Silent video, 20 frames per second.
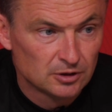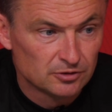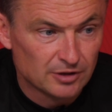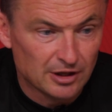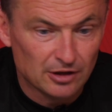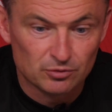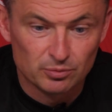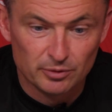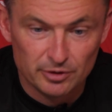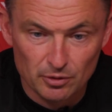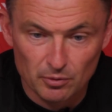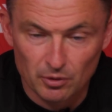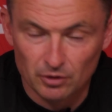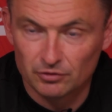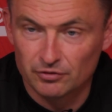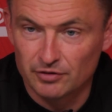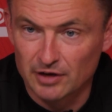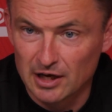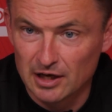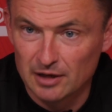That's when you
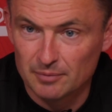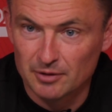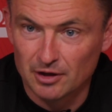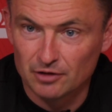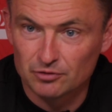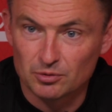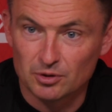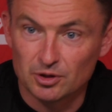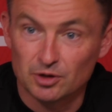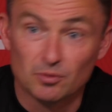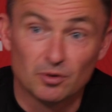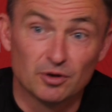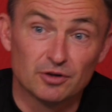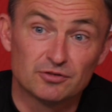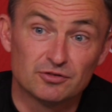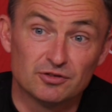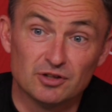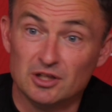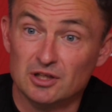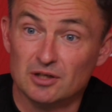want time, that's when you want to
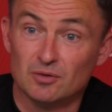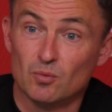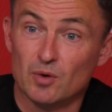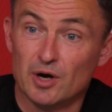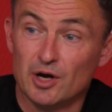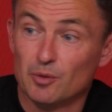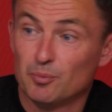see and weigh